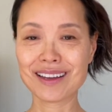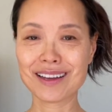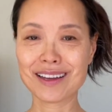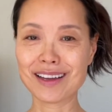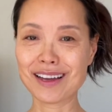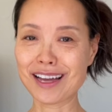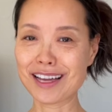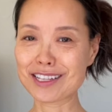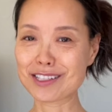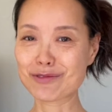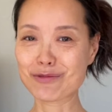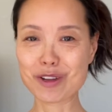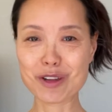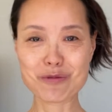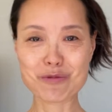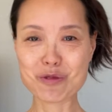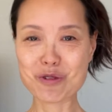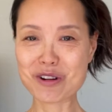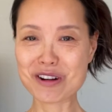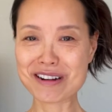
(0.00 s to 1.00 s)
as we
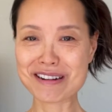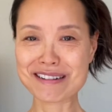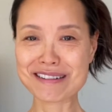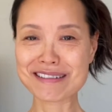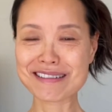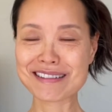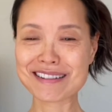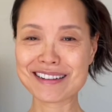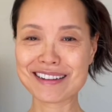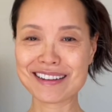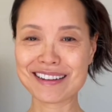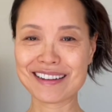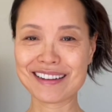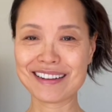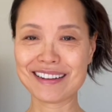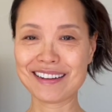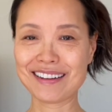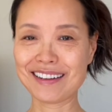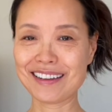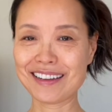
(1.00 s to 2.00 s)
were
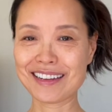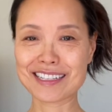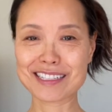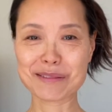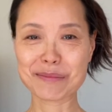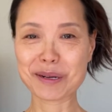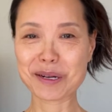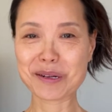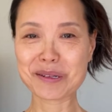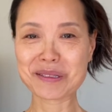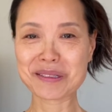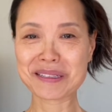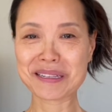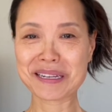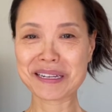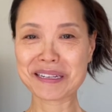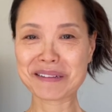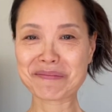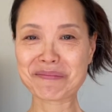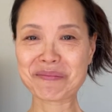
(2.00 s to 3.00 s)

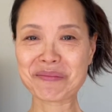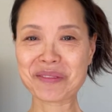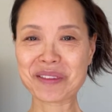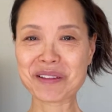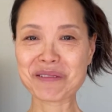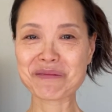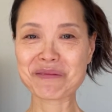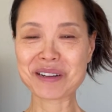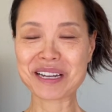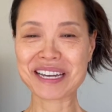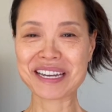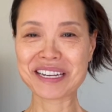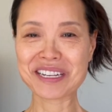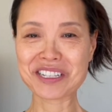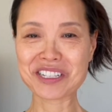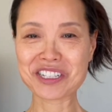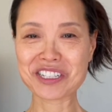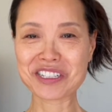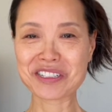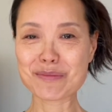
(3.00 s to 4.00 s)
experiencing
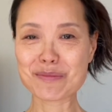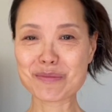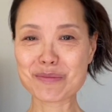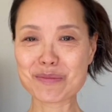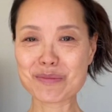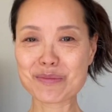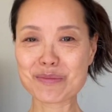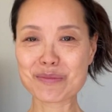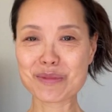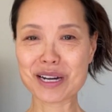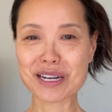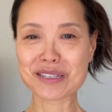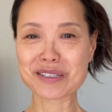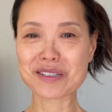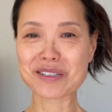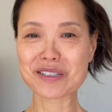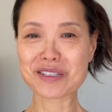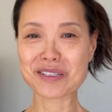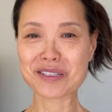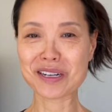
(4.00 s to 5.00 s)
occasion
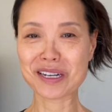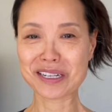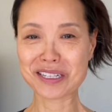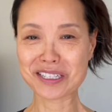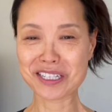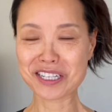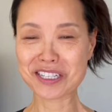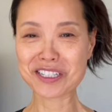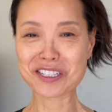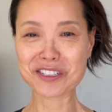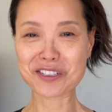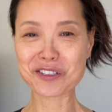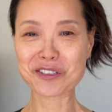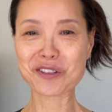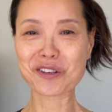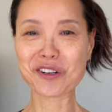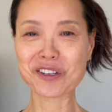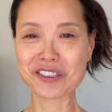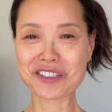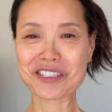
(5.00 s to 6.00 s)
mother and teenager
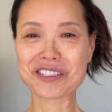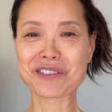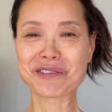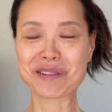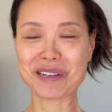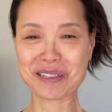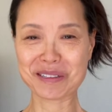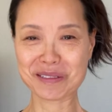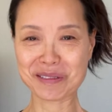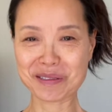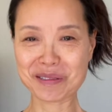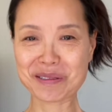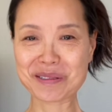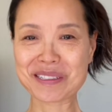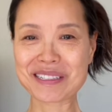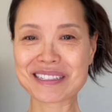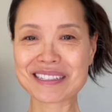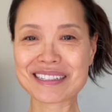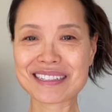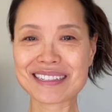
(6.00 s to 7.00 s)
daughter
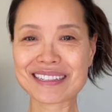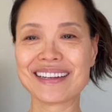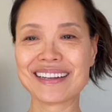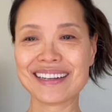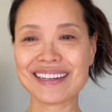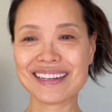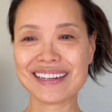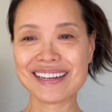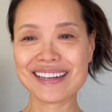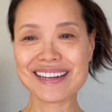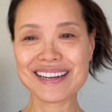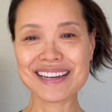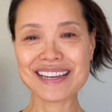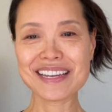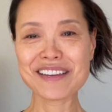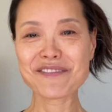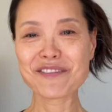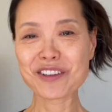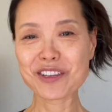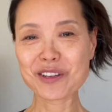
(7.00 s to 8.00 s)
struggles.
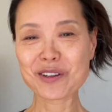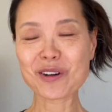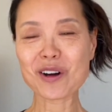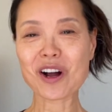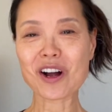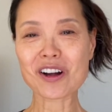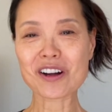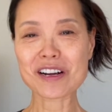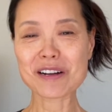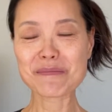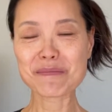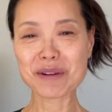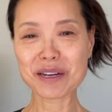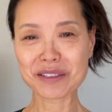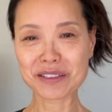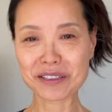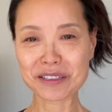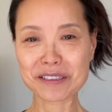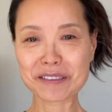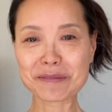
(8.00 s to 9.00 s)
If you are a
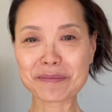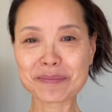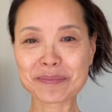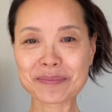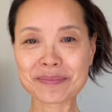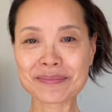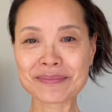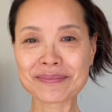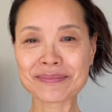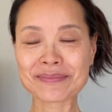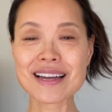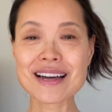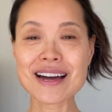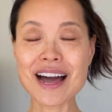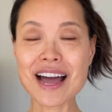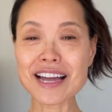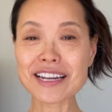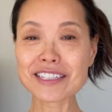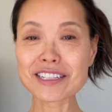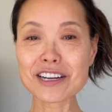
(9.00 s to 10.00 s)
mother,
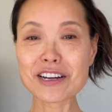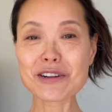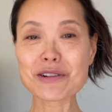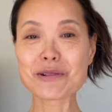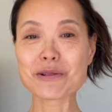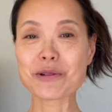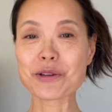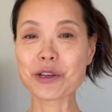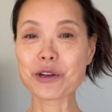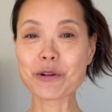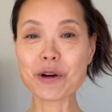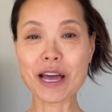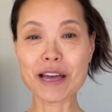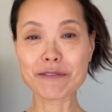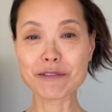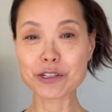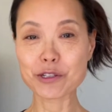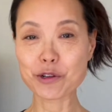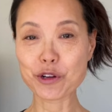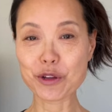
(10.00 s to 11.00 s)
I know you have
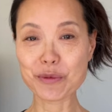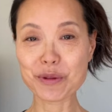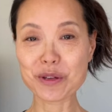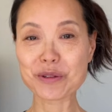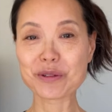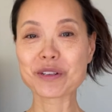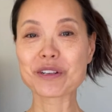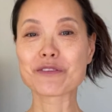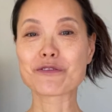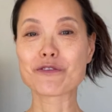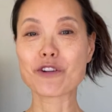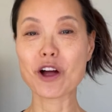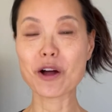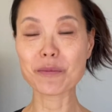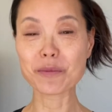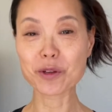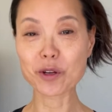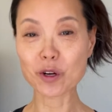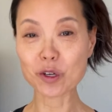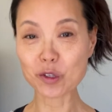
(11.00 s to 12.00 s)
a tribute
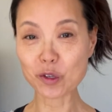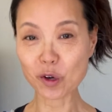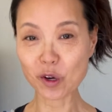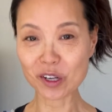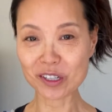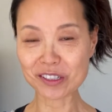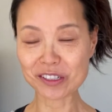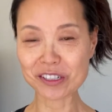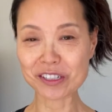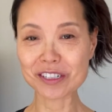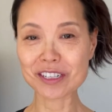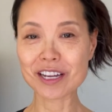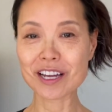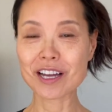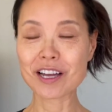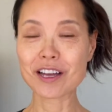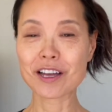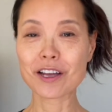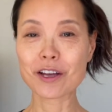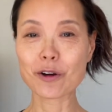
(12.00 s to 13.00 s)
from your daughter
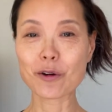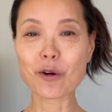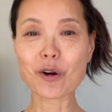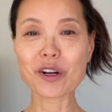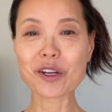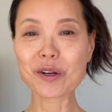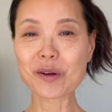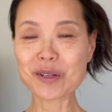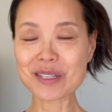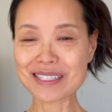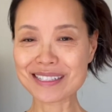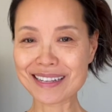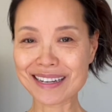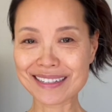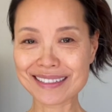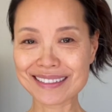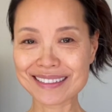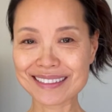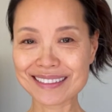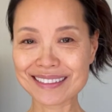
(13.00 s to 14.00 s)
or your son.